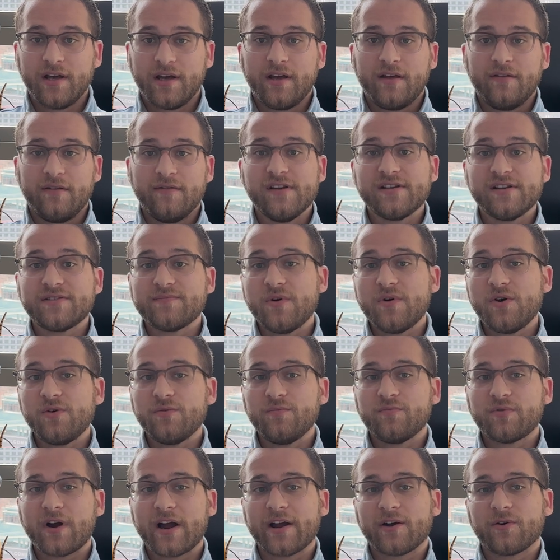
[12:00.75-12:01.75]
This mode
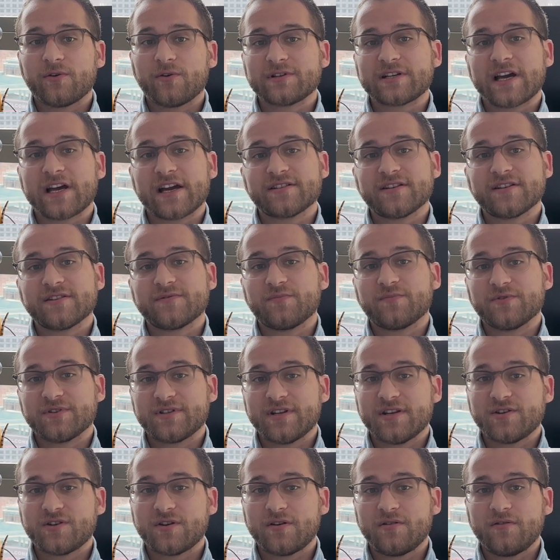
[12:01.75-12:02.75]
prioritizes
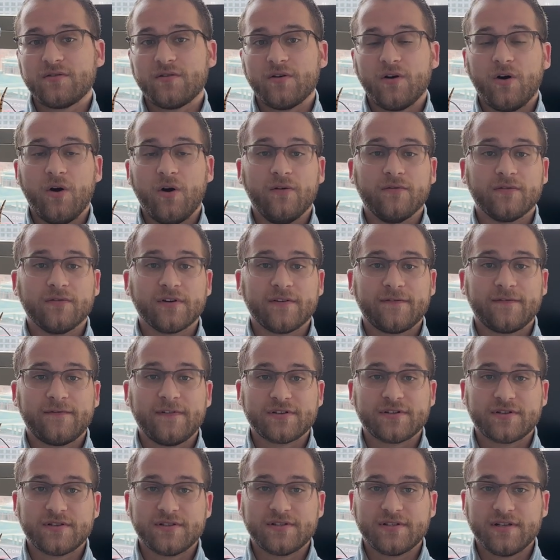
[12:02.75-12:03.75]
precision over
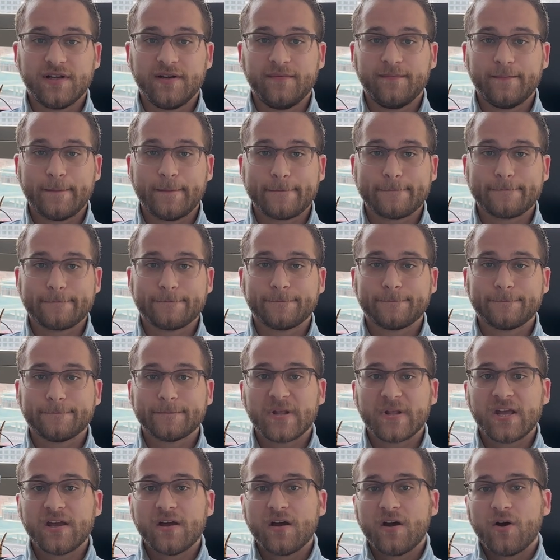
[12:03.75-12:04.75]
efficiency,
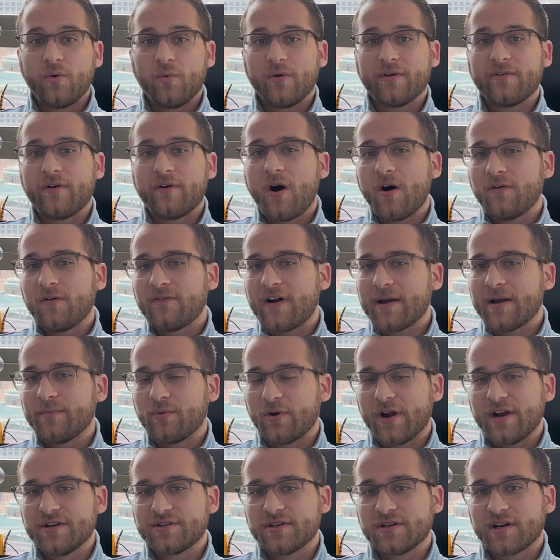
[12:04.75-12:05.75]
with all
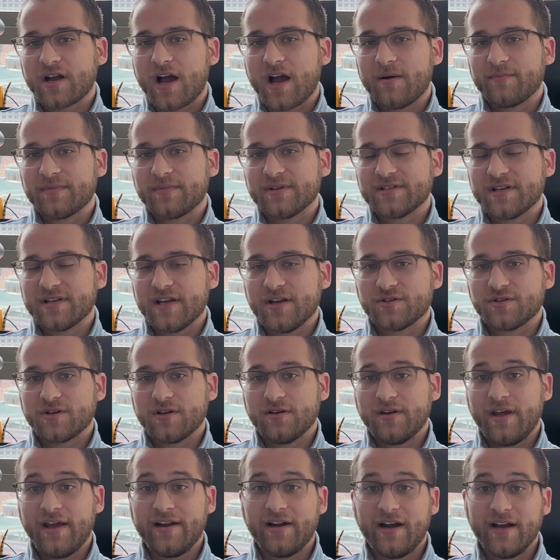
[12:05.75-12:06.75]
vibration compensation
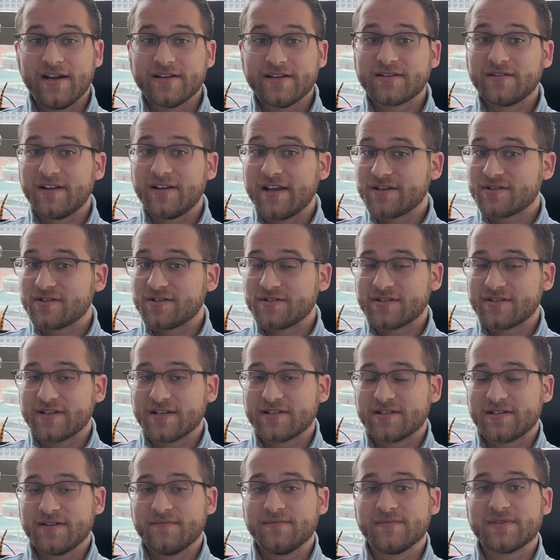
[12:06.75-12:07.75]
and isolation
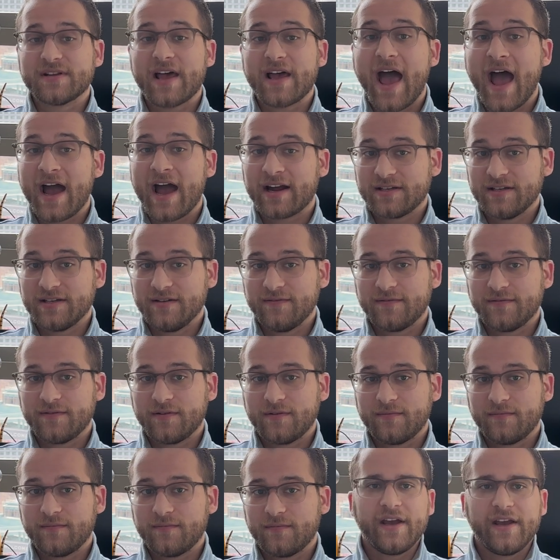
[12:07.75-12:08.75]
systems active.
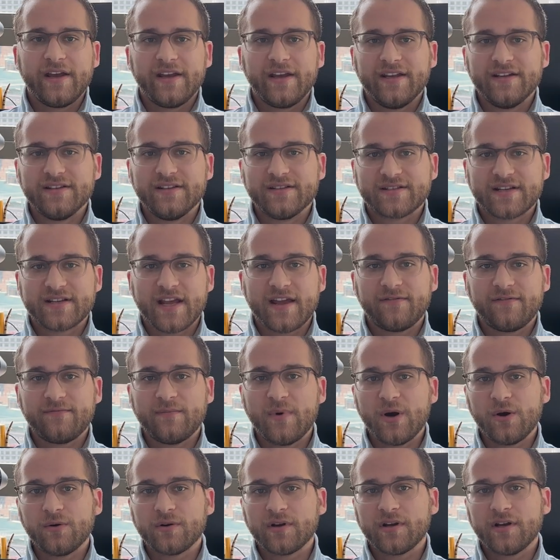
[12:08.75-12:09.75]
In safe
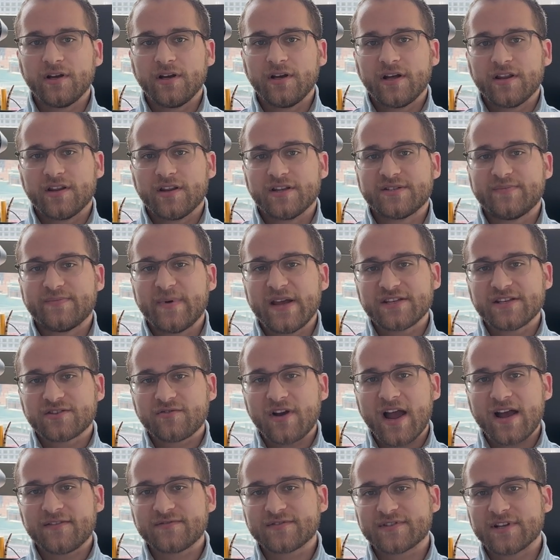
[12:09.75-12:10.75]
mode, the
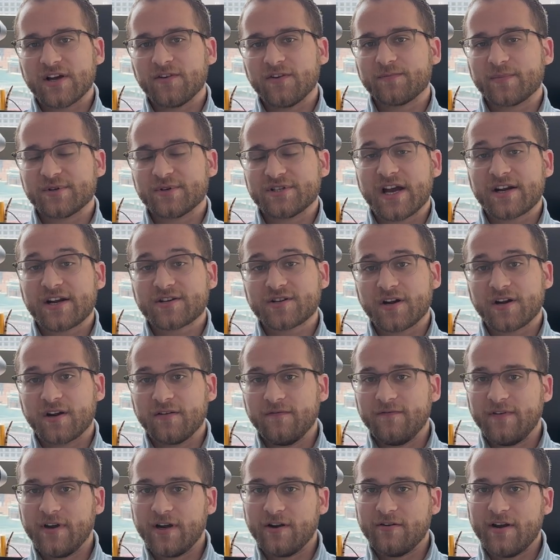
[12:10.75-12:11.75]
spacecraft's self-protection
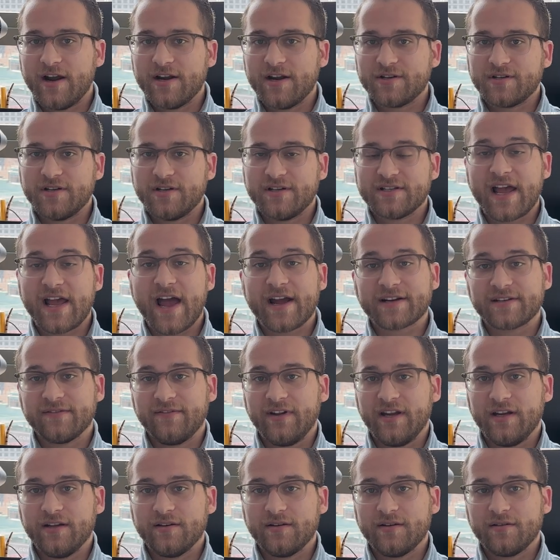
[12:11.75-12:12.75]
configuration is
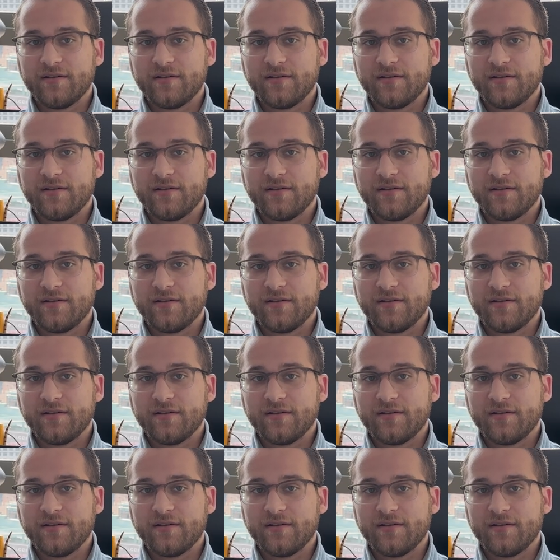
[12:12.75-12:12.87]
activated,